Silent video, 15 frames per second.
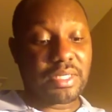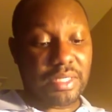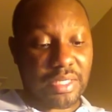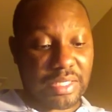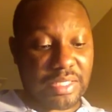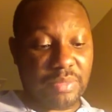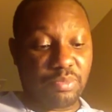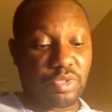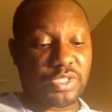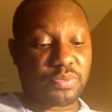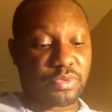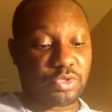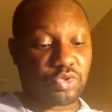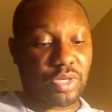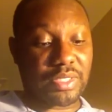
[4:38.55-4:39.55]
In the book
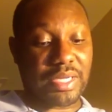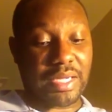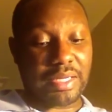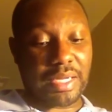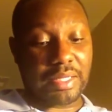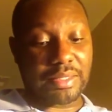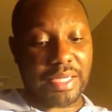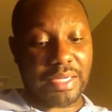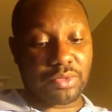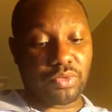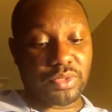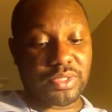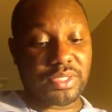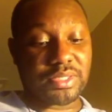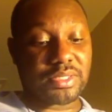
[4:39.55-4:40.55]
Spiritual Di- uh,
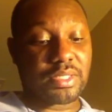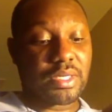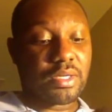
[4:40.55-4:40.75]
Diagnosis,